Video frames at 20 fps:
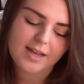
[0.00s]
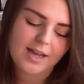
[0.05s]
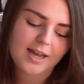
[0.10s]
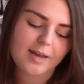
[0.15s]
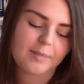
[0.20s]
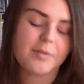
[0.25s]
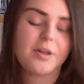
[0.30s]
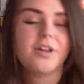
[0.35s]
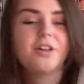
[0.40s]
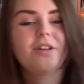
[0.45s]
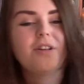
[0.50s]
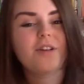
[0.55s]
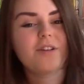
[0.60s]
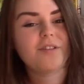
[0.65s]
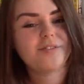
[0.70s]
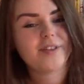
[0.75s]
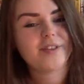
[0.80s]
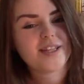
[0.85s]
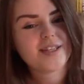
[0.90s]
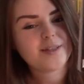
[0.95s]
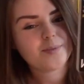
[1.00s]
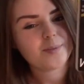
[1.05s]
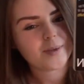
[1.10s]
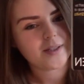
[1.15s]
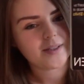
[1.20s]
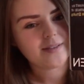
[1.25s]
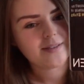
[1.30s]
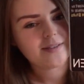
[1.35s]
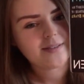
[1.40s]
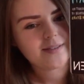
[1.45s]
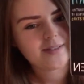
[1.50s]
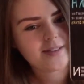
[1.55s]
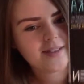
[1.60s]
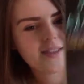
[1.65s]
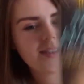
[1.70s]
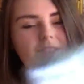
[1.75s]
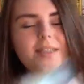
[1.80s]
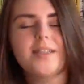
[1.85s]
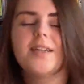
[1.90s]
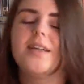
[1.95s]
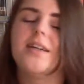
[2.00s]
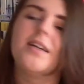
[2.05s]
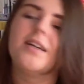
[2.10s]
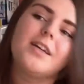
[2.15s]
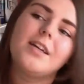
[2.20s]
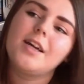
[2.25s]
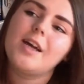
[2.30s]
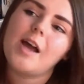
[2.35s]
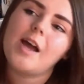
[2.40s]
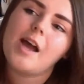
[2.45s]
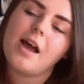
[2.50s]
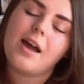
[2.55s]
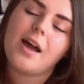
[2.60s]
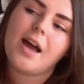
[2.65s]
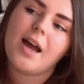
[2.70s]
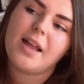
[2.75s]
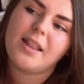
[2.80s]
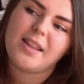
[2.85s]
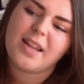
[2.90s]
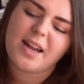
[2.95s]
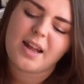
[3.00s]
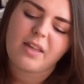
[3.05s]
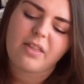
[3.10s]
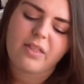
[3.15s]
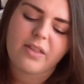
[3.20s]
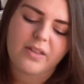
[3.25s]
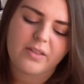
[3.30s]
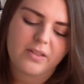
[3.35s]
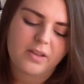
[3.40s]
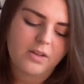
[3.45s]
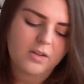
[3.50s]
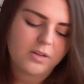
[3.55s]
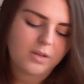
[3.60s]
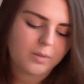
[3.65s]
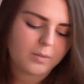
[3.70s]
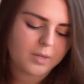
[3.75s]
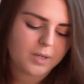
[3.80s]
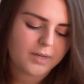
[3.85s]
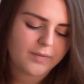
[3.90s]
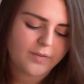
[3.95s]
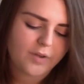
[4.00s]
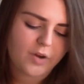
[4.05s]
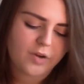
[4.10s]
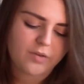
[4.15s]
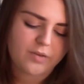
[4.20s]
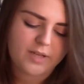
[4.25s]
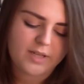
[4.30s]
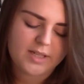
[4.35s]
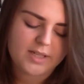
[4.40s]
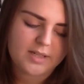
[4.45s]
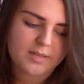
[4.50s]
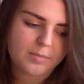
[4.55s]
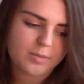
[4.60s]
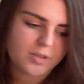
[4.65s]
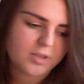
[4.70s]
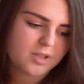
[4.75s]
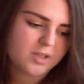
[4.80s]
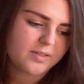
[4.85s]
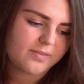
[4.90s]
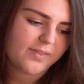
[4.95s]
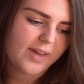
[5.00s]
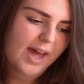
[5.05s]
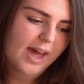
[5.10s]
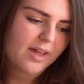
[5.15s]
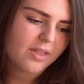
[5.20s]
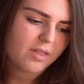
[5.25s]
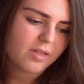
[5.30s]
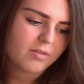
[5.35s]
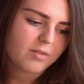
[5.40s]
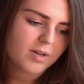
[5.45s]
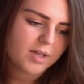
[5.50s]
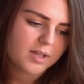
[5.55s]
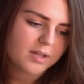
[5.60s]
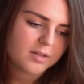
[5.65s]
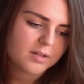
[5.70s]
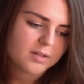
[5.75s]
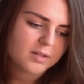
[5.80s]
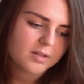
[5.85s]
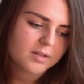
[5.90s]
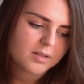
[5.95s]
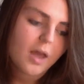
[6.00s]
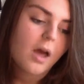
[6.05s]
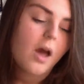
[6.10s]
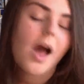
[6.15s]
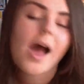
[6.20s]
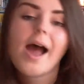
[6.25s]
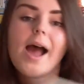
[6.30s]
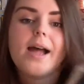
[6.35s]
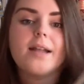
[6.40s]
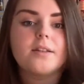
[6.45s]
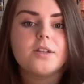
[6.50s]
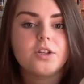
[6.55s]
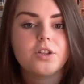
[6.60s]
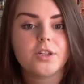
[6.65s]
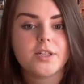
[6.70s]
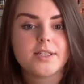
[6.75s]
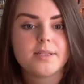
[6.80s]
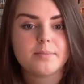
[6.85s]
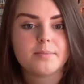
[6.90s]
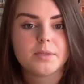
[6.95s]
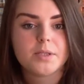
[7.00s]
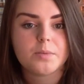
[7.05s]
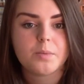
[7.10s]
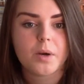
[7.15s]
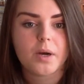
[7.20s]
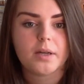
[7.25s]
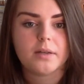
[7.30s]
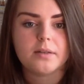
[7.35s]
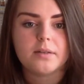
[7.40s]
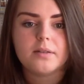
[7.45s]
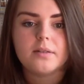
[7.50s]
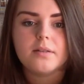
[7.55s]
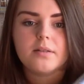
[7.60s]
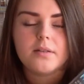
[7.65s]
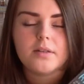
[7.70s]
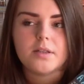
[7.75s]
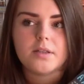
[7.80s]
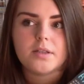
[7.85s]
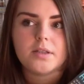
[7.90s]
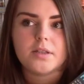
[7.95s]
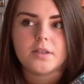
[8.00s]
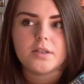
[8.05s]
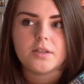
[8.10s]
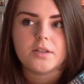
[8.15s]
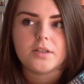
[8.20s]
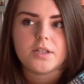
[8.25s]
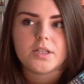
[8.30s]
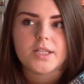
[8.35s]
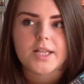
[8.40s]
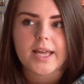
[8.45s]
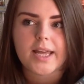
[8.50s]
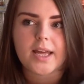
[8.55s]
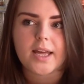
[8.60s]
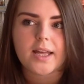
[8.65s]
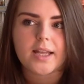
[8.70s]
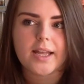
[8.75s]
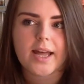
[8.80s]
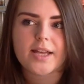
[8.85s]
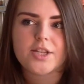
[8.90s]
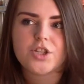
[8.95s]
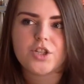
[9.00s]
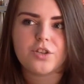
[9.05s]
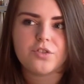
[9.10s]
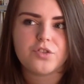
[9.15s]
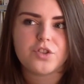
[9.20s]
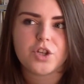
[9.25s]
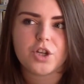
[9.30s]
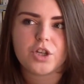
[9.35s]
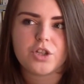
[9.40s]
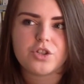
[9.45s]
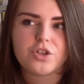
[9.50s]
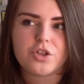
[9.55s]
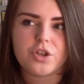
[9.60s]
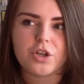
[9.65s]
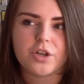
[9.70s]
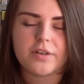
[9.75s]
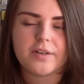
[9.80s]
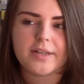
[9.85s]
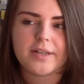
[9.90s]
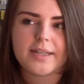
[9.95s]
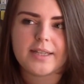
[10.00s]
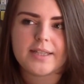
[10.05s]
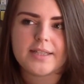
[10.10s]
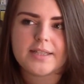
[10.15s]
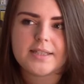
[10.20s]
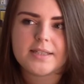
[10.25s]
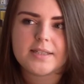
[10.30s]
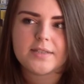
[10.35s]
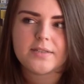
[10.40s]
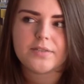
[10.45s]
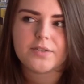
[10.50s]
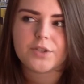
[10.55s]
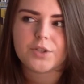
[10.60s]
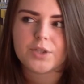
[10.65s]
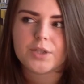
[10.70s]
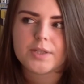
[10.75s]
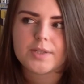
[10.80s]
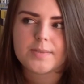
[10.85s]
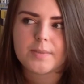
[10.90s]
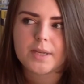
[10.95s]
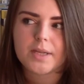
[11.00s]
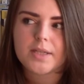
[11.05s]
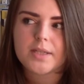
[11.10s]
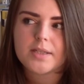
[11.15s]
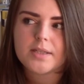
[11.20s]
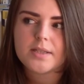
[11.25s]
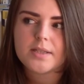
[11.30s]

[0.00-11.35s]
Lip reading: I'm going to love this one. And then I think the only one I've got to read is Abundance of Catherine's. And the Christmas one. There's like a collection of short stories for Christmas.